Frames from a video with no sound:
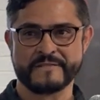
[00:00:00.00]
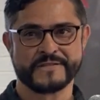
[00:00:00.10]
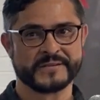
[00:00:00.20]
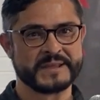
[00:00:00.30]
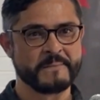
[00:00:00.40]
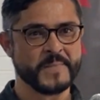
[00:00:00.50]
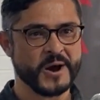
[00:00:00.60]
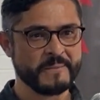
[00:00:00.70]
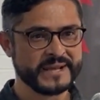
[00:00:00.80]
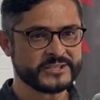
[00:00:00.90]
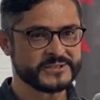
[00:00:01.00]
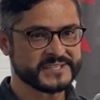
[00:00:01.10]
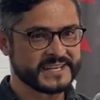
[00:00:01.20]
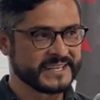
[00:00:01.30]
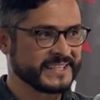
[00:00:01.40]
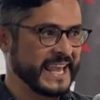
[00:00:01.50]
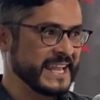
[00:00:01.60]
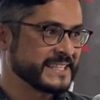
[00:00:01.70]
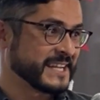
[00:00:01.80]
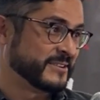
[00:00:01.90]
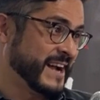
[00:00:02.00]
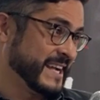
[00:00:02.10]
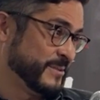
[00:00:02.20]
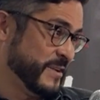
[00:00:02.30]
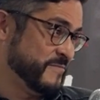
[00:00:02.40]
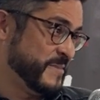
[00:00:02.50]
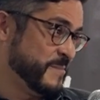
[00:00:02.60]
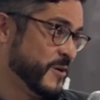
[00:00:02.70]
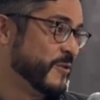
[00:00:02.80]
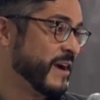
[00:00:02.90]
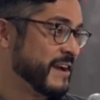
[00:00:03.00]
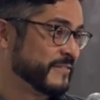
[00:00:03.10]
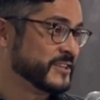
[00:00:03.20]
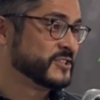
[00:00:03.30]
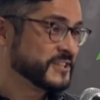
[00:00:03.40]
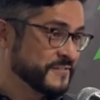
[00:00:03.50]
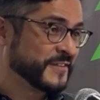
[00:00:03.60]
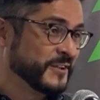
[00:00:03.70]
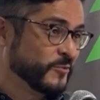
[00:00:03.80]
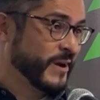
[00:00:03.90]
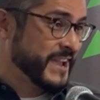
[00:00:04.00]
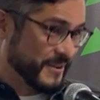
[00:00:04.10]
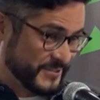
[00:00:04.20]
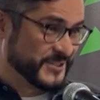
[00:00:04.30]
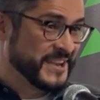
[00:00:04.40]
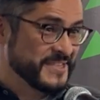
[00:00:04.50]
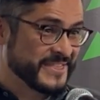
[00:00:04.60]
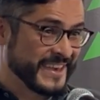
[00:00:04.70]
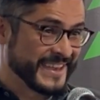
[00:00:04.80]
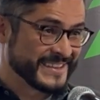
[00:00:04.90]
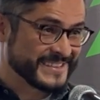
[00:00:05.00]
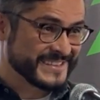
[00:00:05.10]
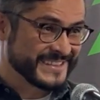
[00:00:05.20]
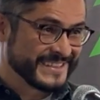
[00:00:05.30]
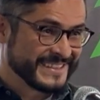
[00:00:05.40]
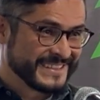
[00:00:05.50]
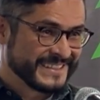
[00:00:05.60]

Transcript: And from the moment you start interacting with people who have a different way of doing things,